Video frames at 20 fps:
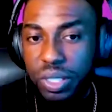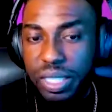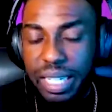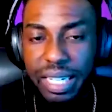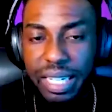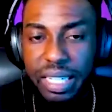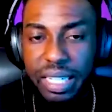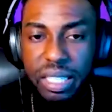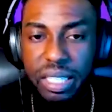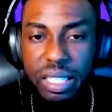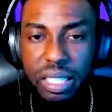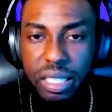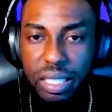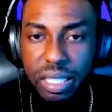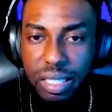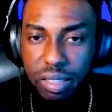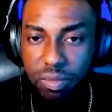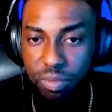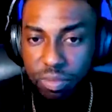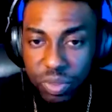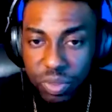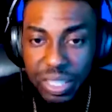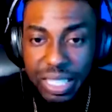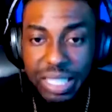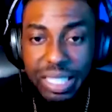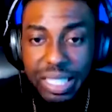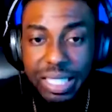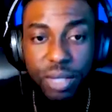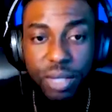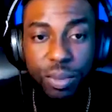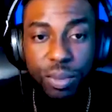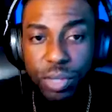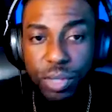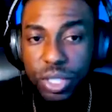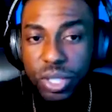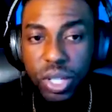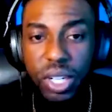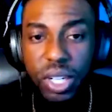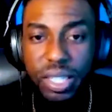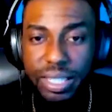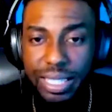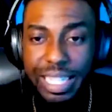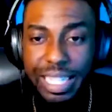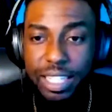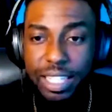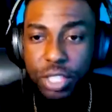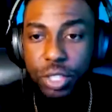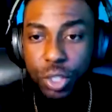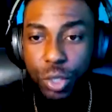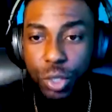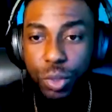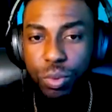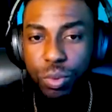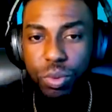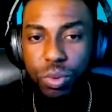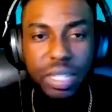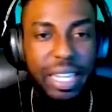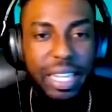And this is the result. That's you.